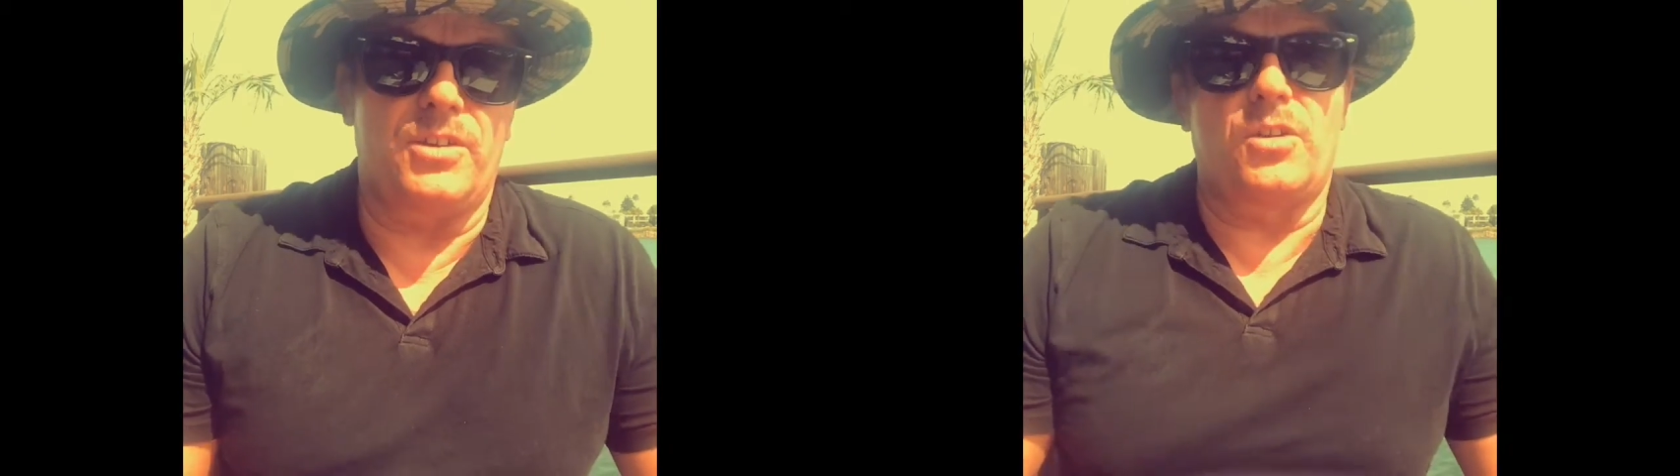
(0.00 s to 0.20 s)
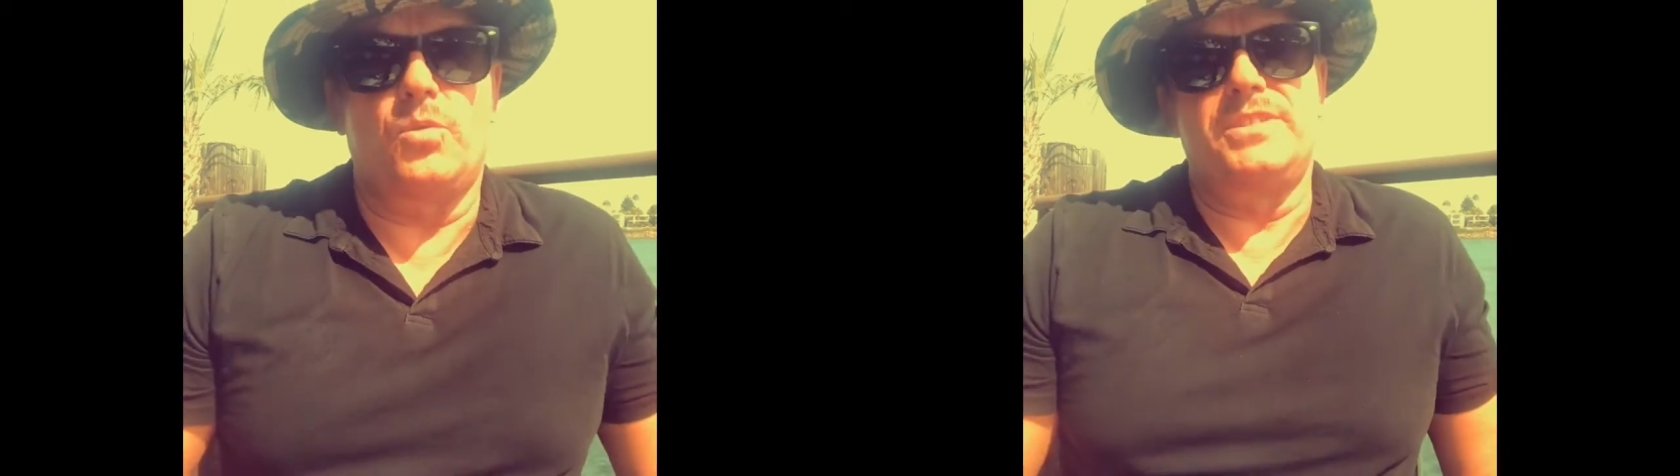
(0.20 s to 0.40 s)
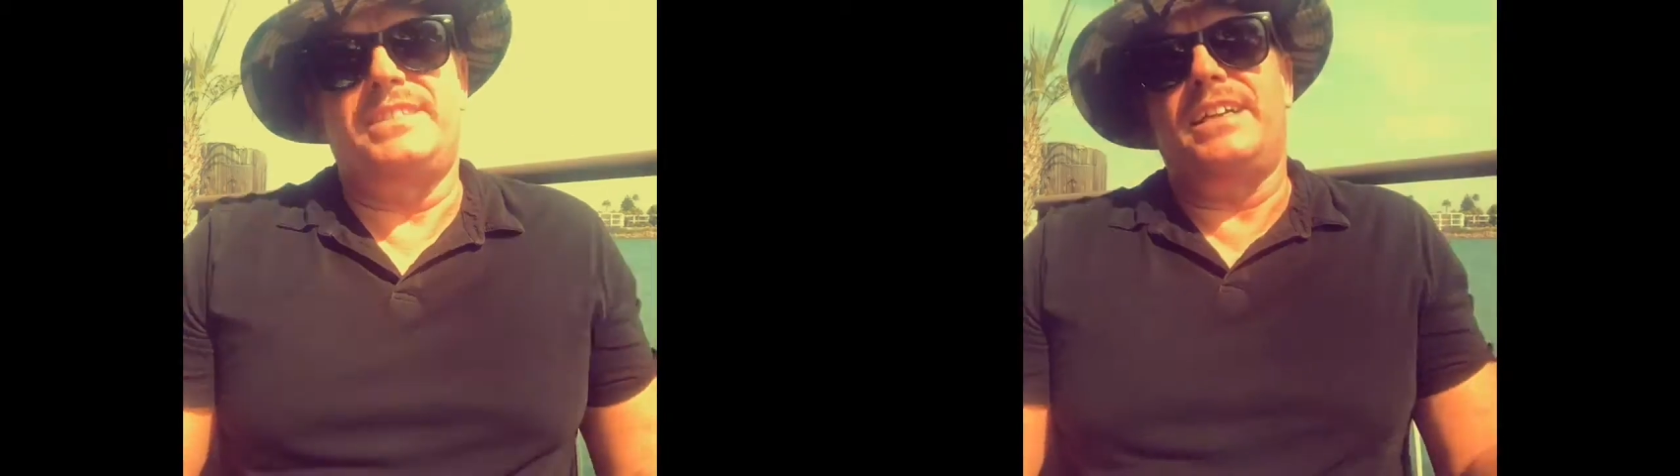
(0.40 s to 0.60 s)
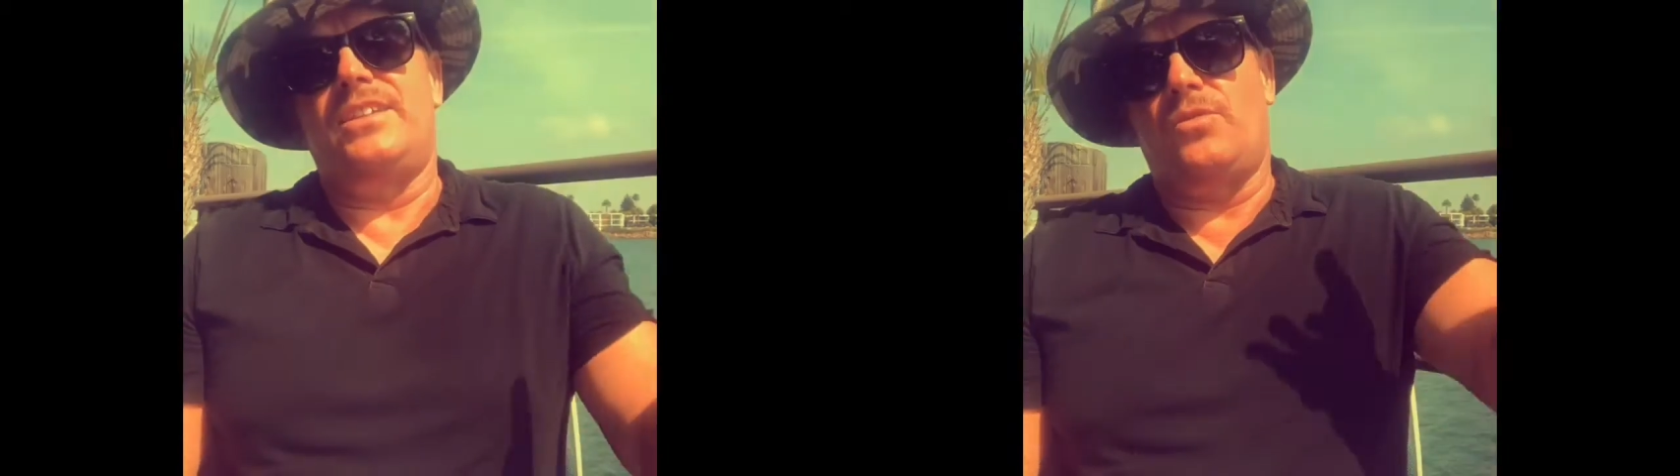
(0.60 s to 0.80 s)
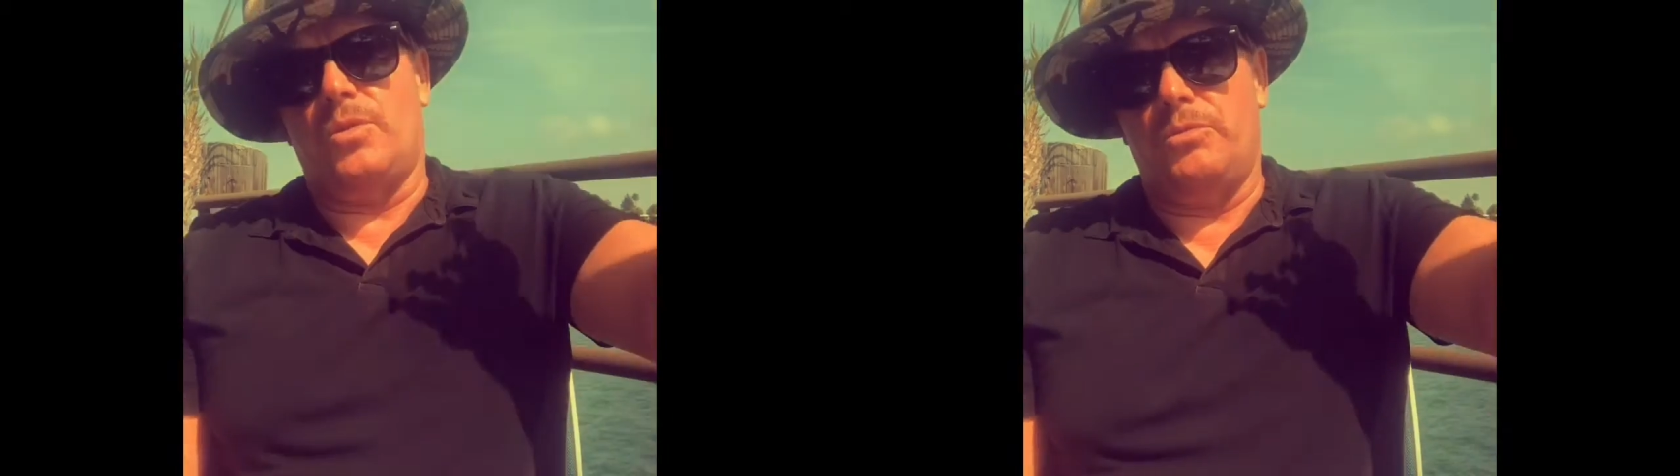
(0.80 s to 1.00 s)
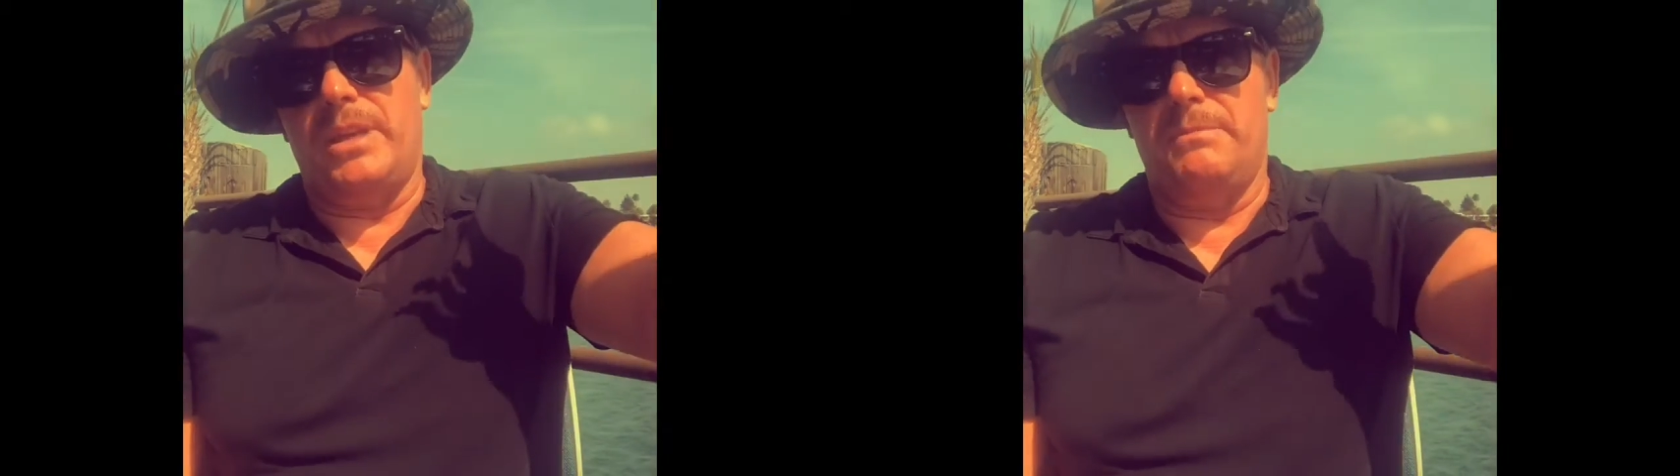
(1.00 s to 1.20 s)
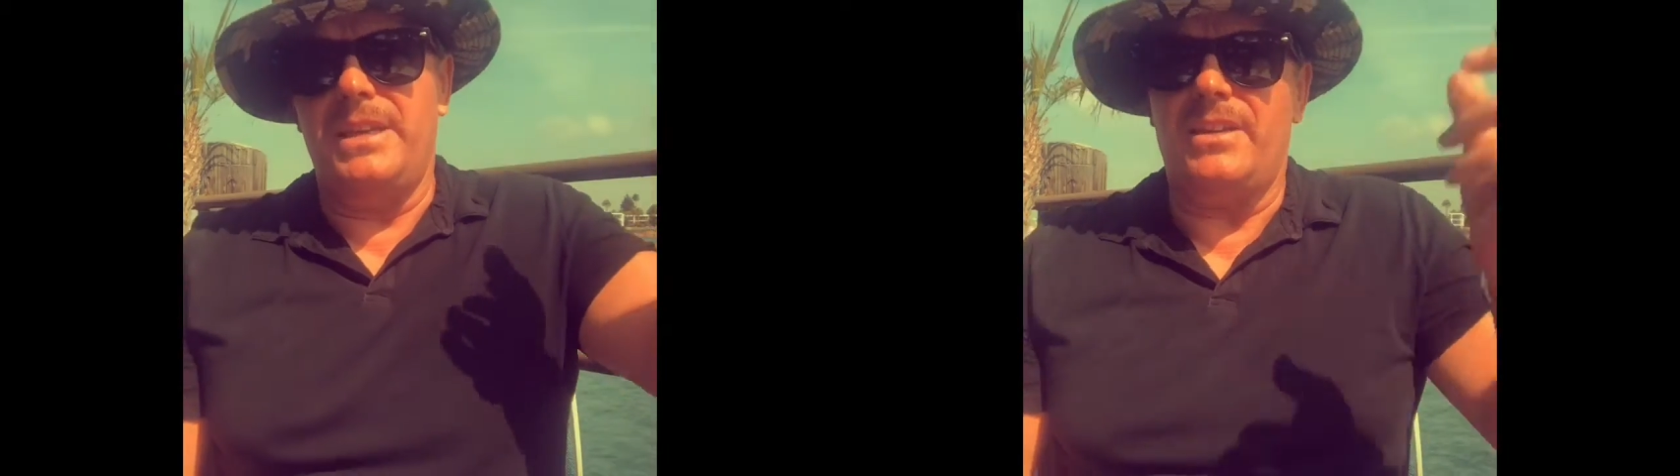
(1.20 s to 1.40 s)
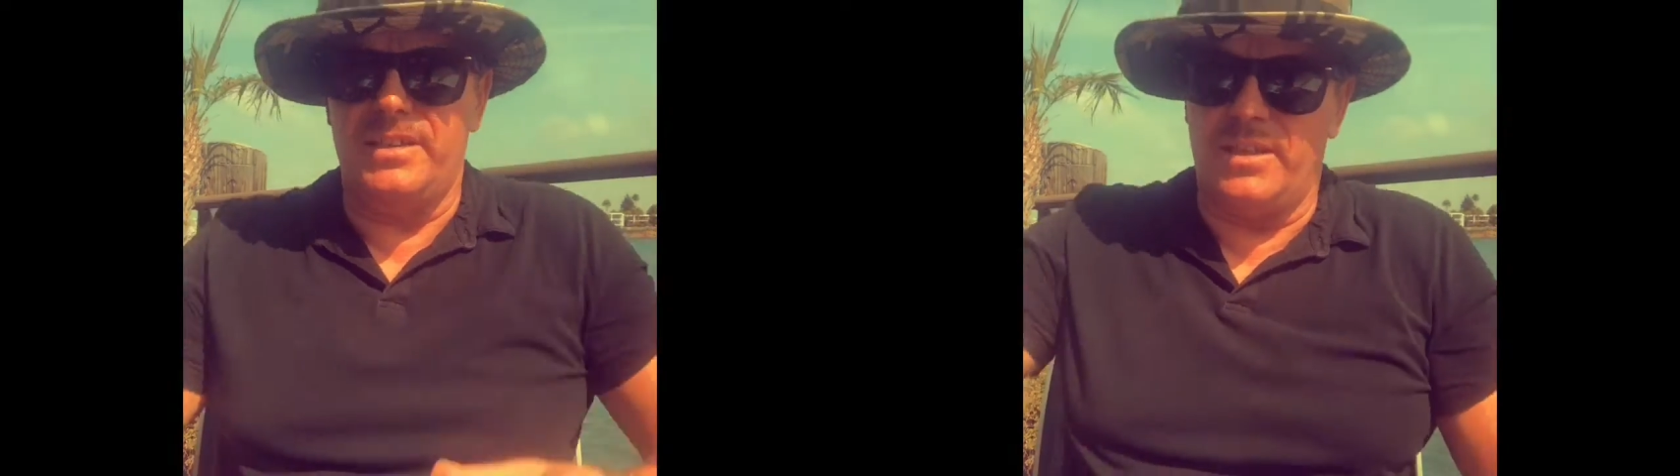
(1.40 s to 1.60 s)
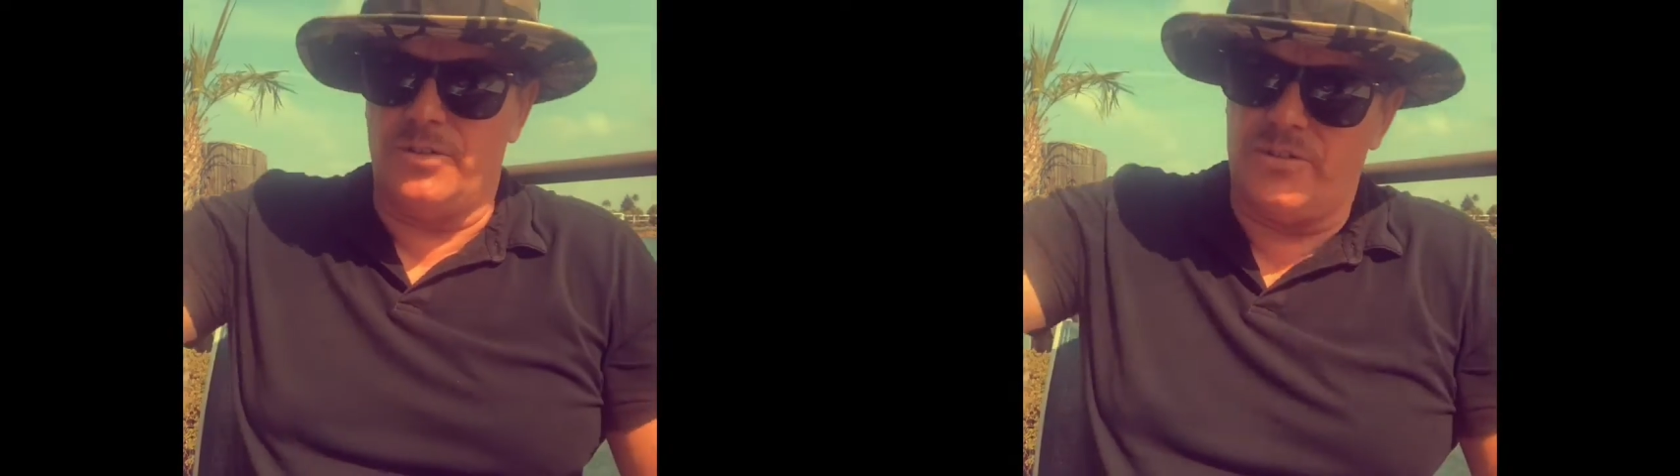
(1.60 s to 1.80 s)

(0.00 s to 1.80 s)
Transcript: On one side is what we emit, on the other